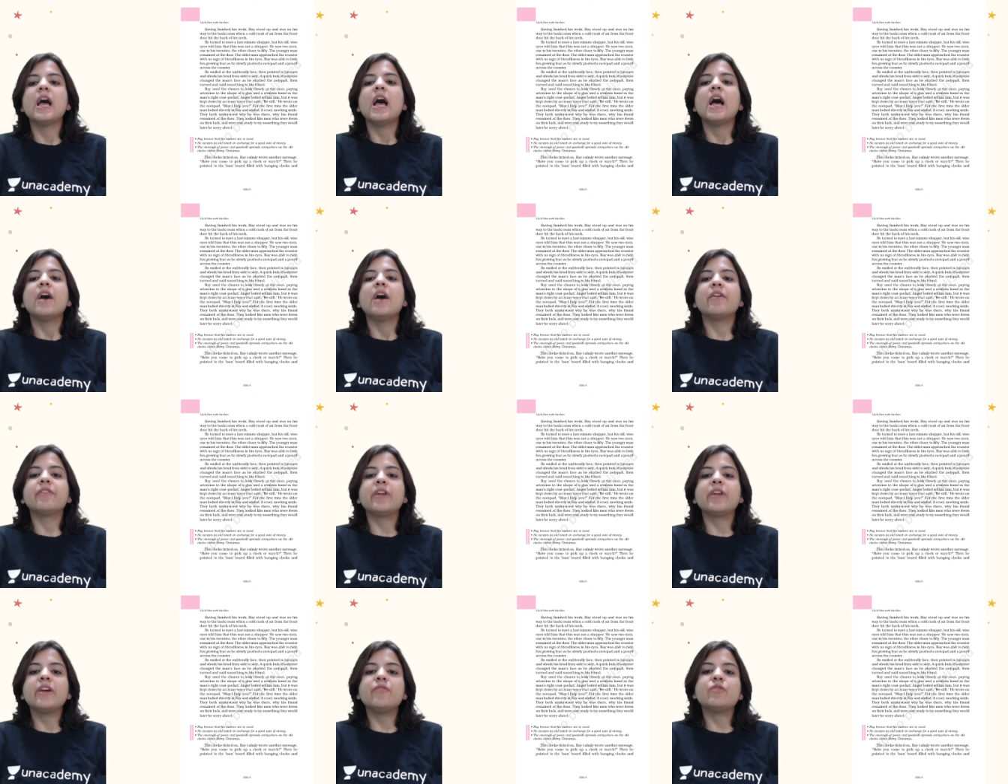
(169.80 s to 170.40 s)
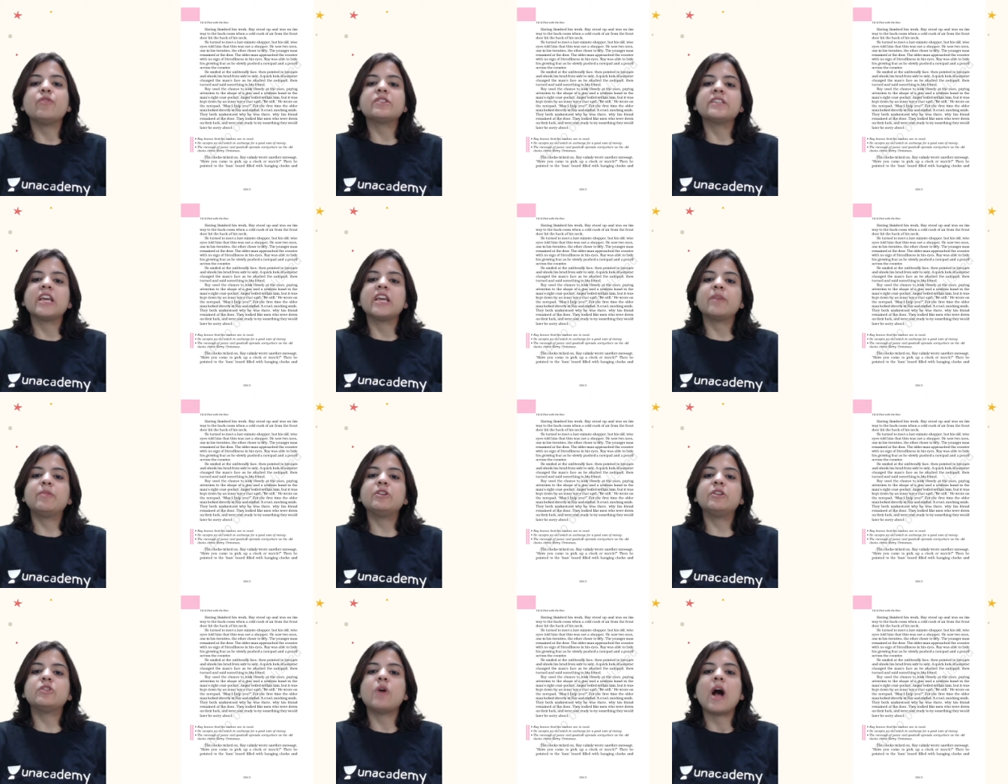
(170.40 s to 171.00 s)
Ray was
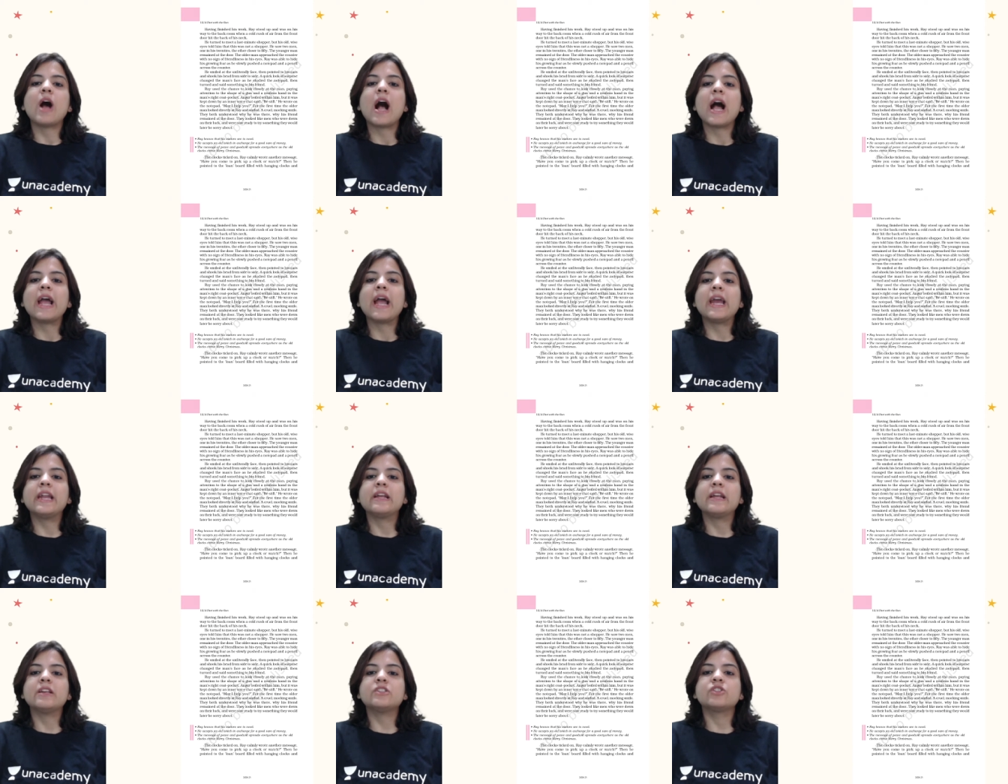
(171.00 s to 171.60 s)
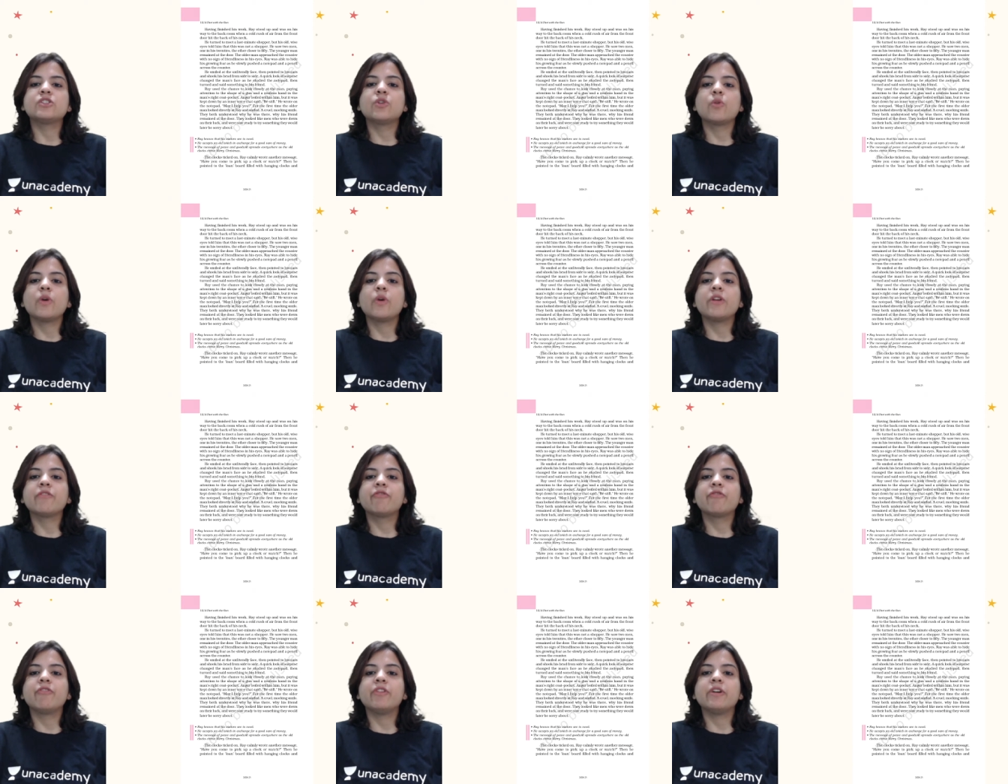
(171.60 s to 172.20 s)
able to hide his
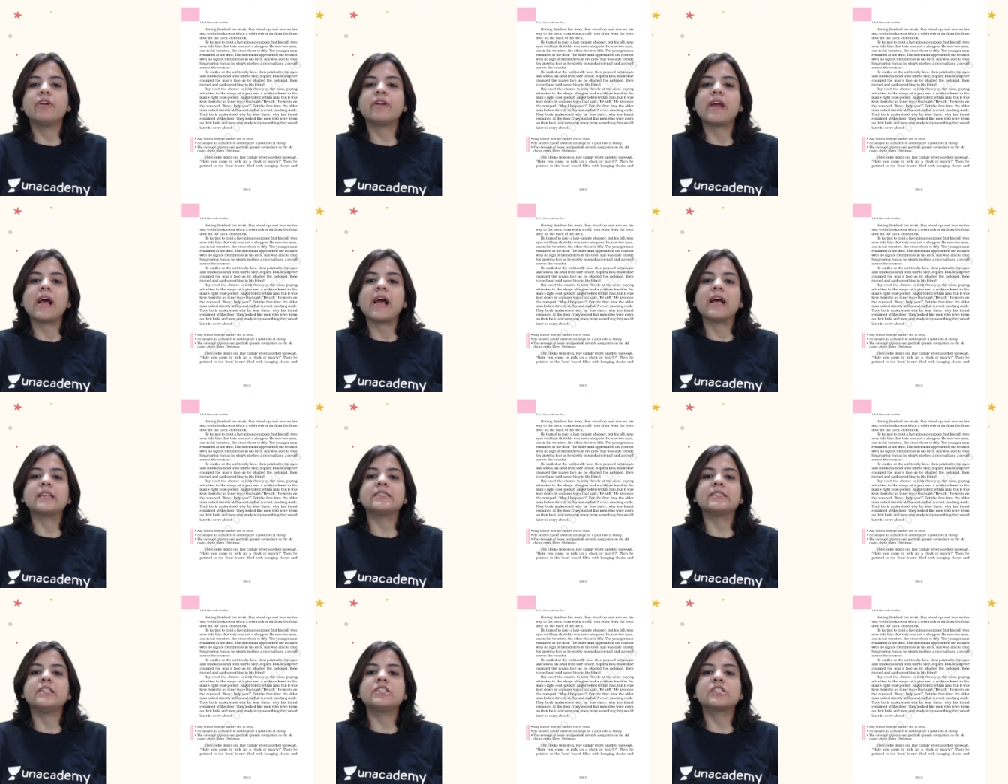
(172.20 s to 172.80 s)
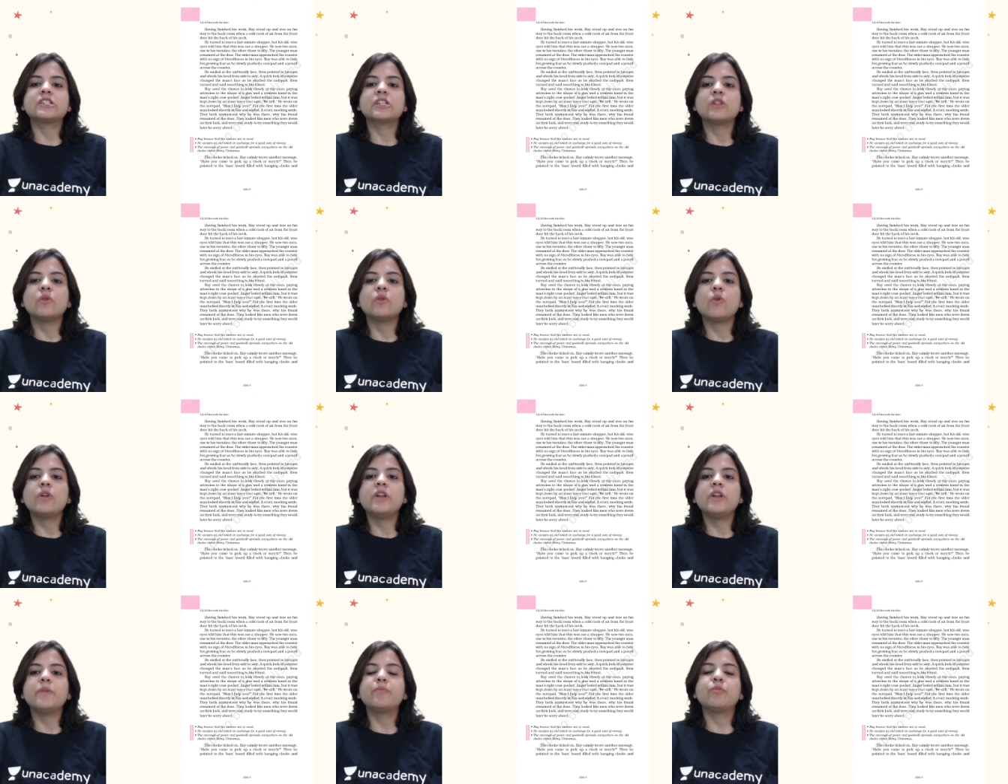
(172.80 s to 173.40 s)
growing fear as he
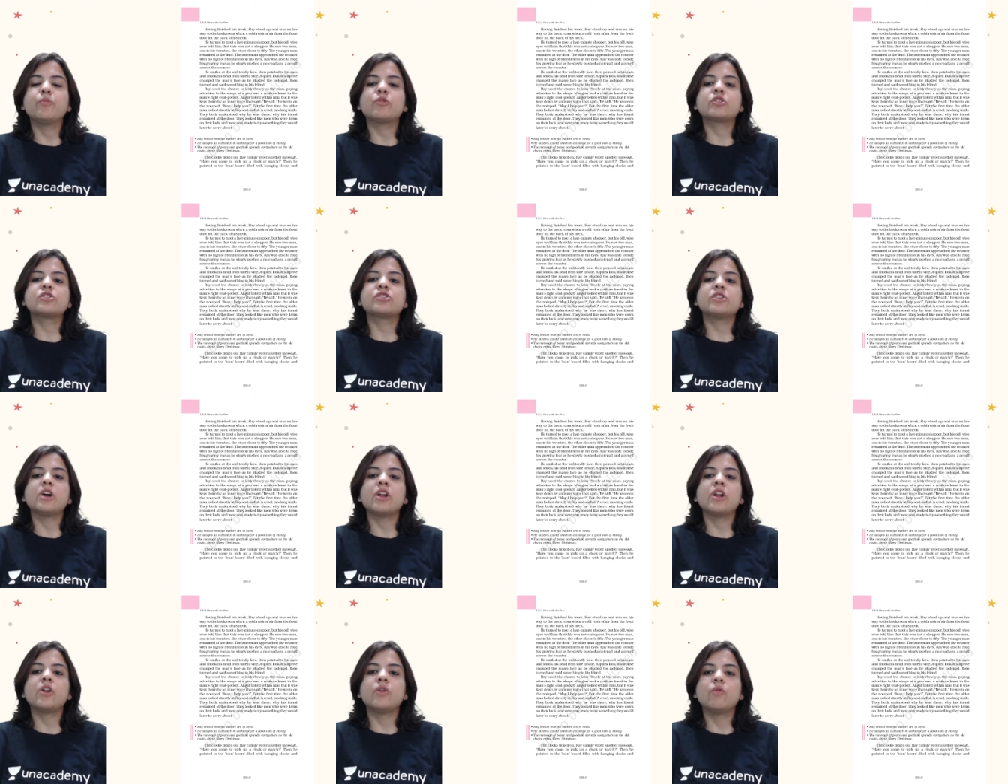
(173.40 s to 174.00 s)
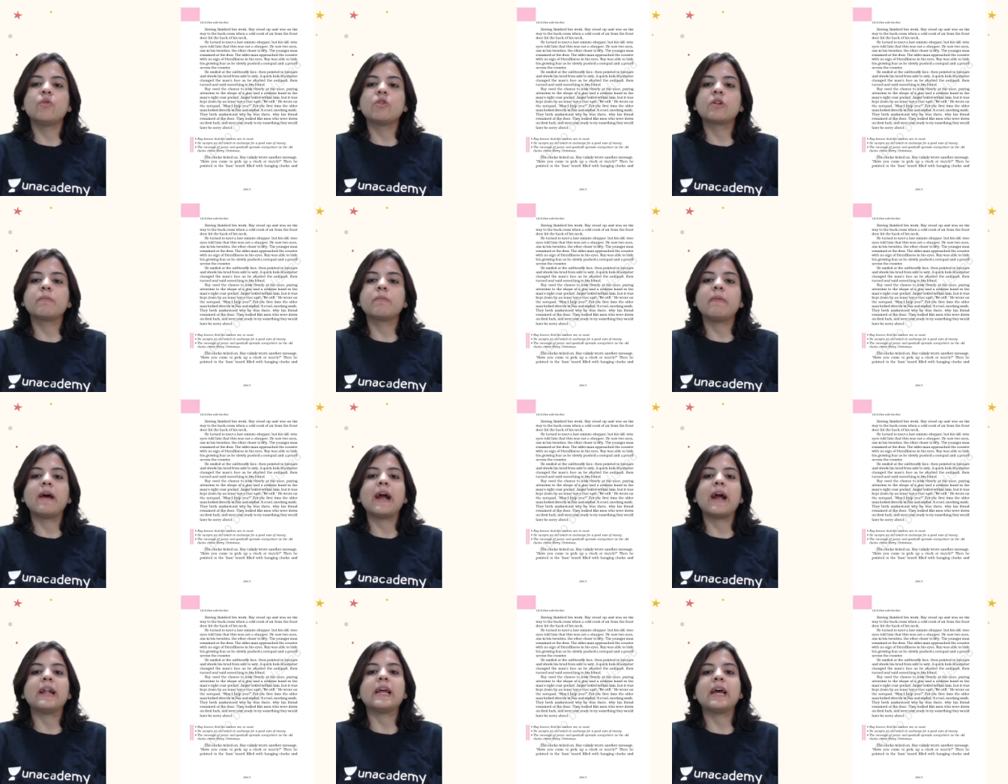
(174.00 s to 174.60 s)
slowly pushed a
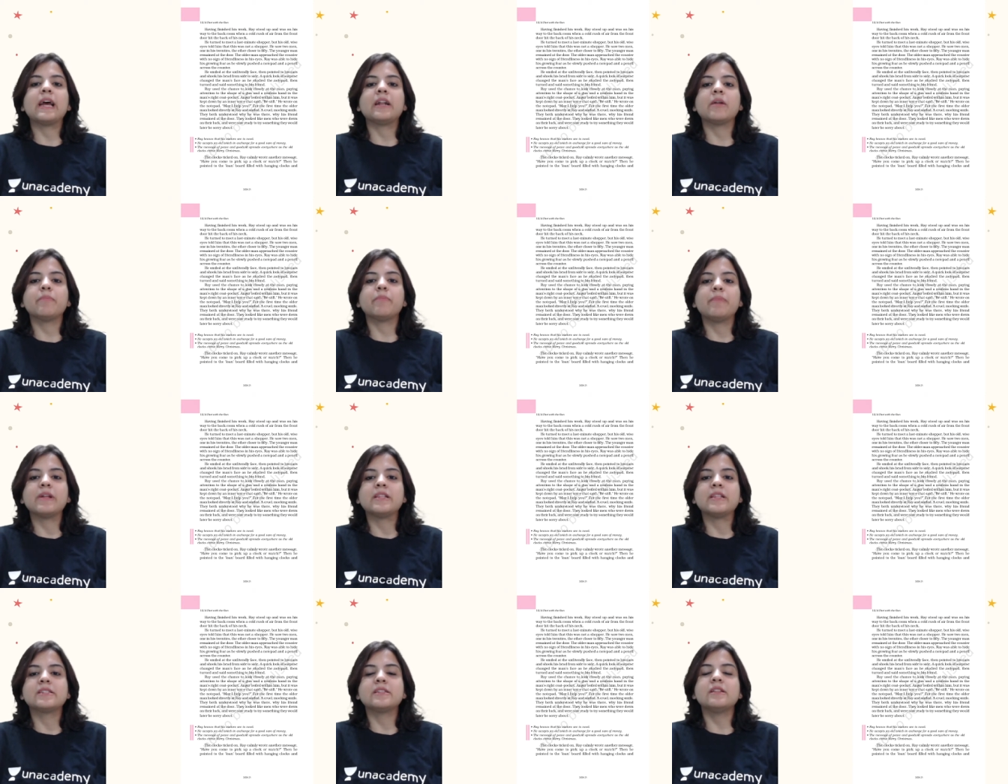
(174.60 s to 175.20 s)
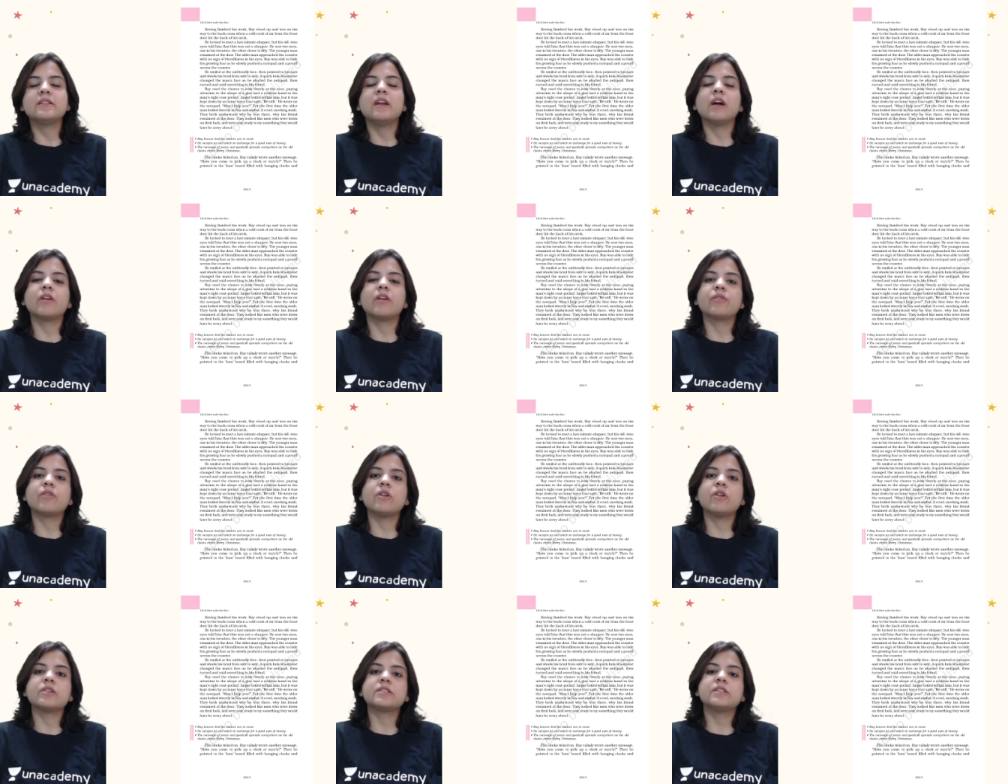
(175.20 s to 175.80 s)
notepad and a pencil
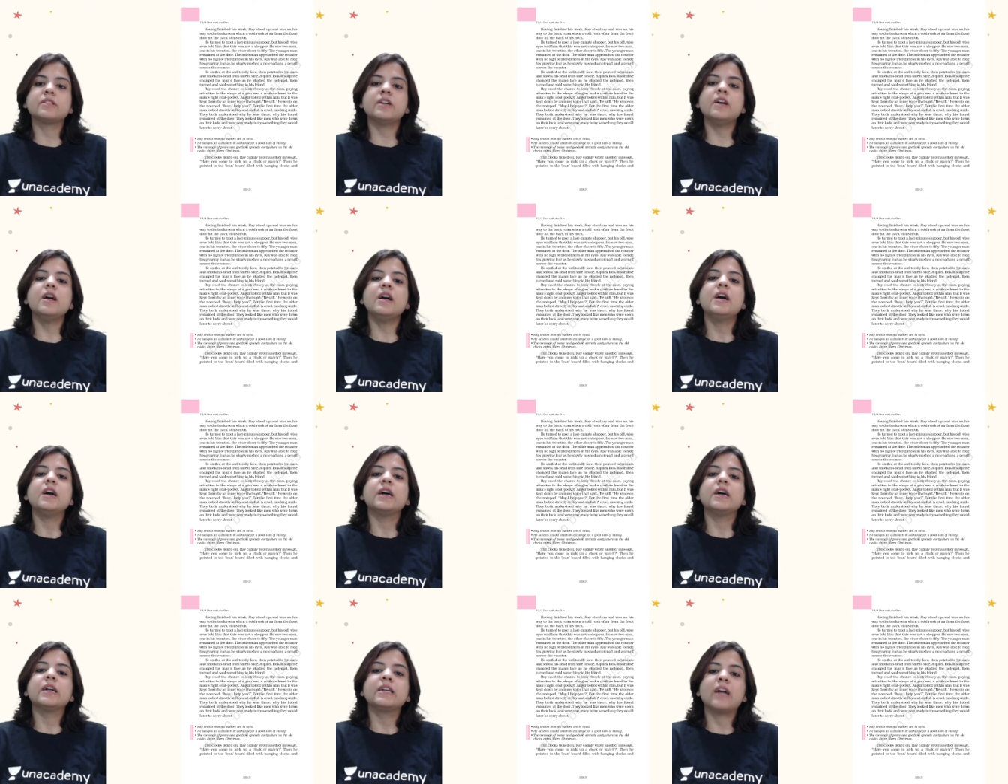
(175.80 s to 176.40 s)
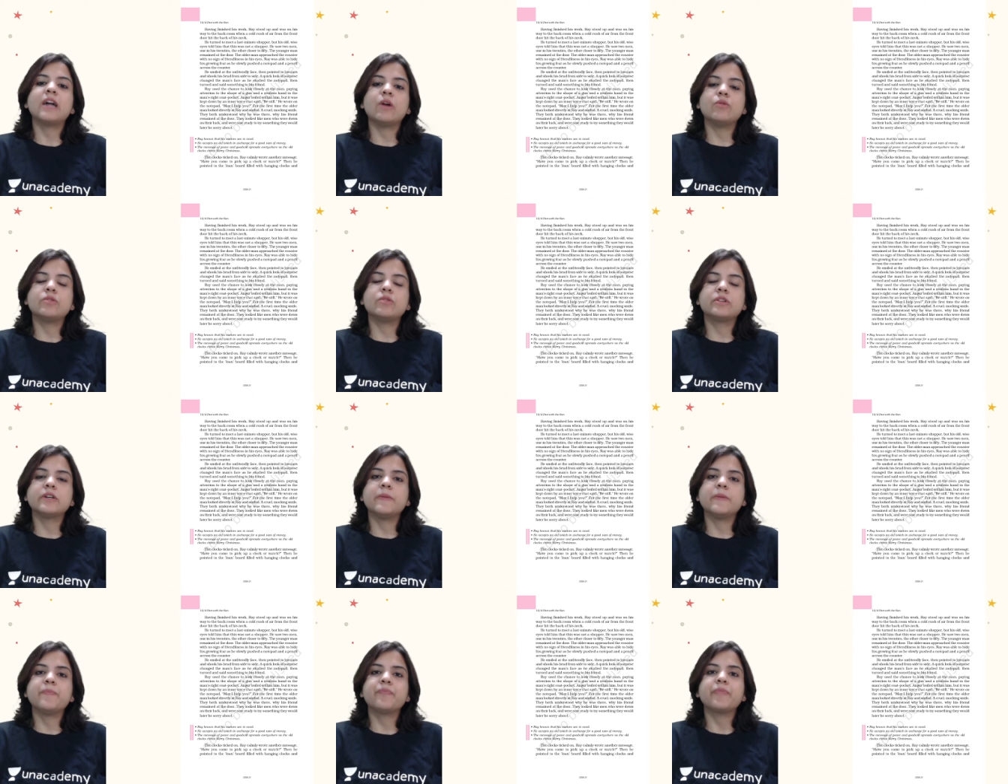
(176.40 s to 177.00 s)
across the counter.